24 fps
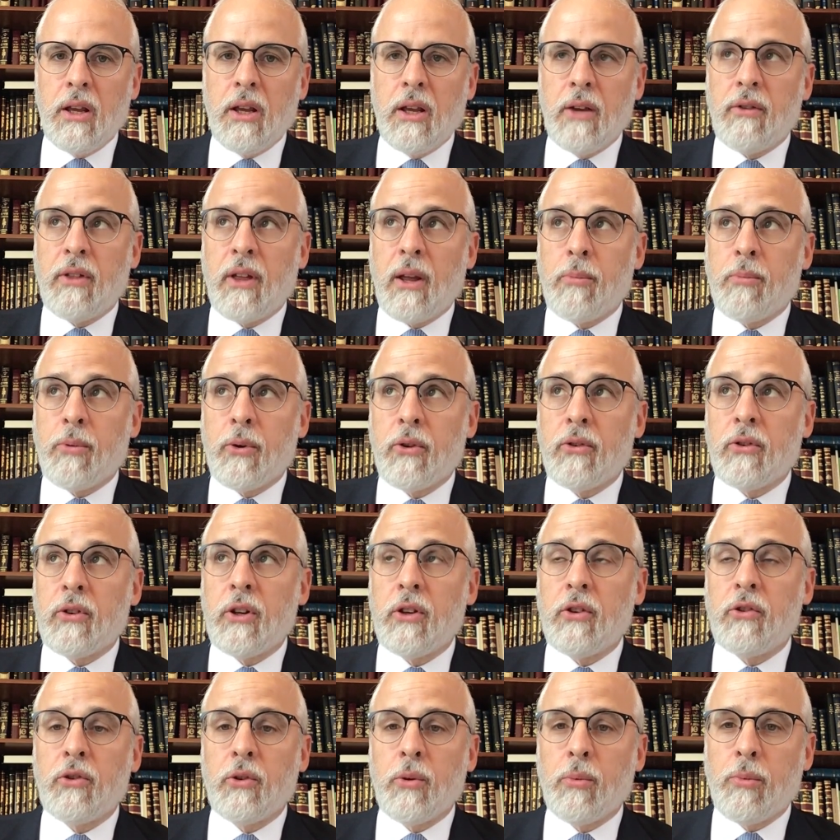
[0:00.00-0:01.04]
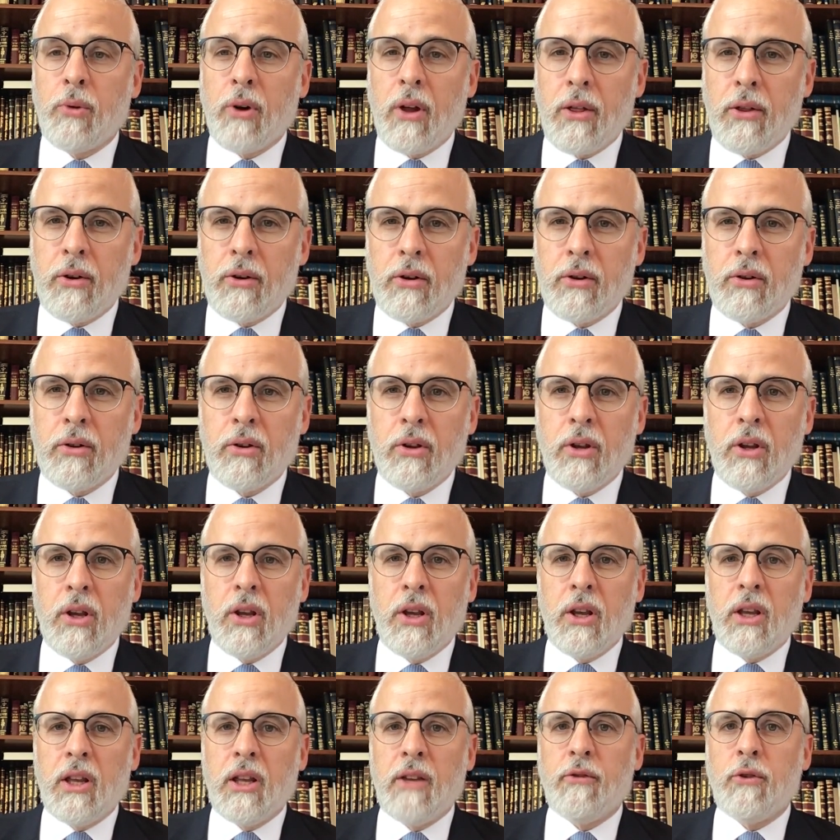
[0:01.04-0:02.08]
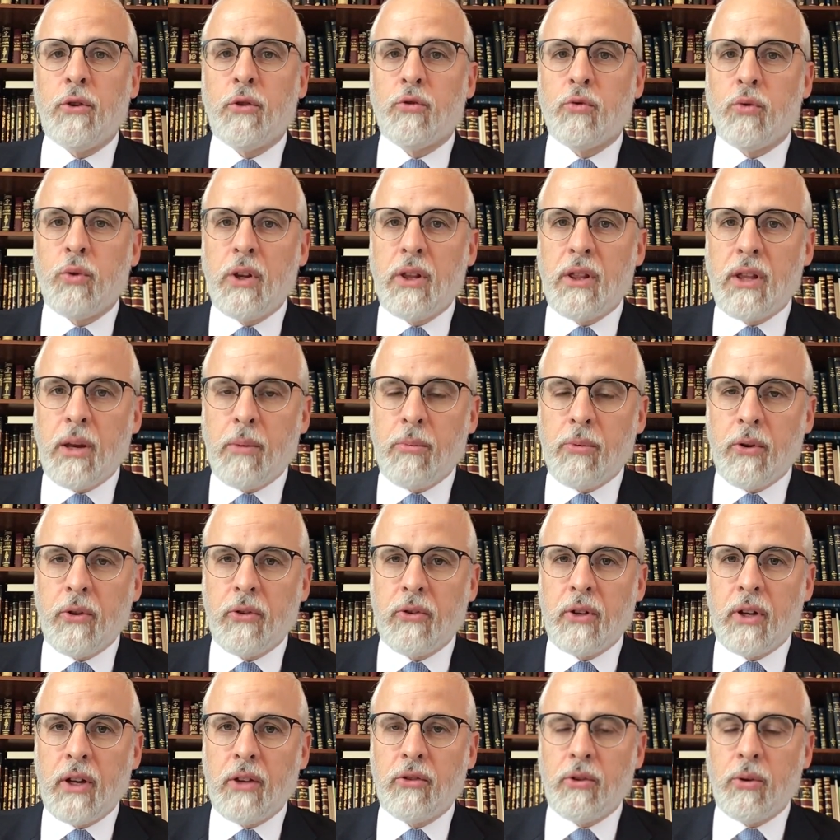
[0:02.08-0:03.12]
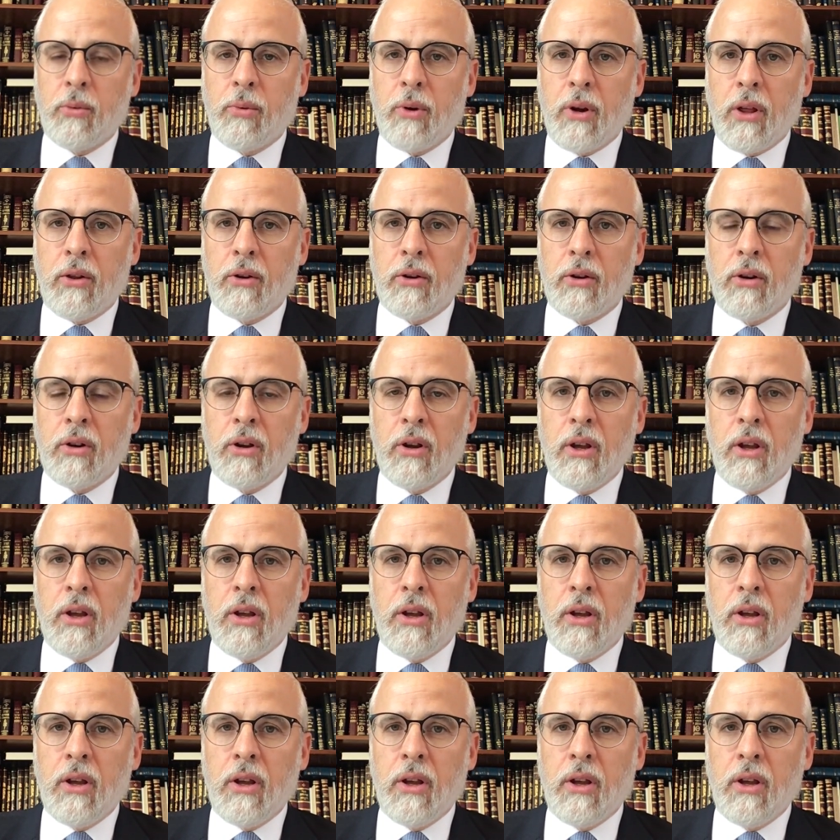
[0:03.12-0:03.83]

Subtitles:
If that person is your brother, if you treat that person as your brother,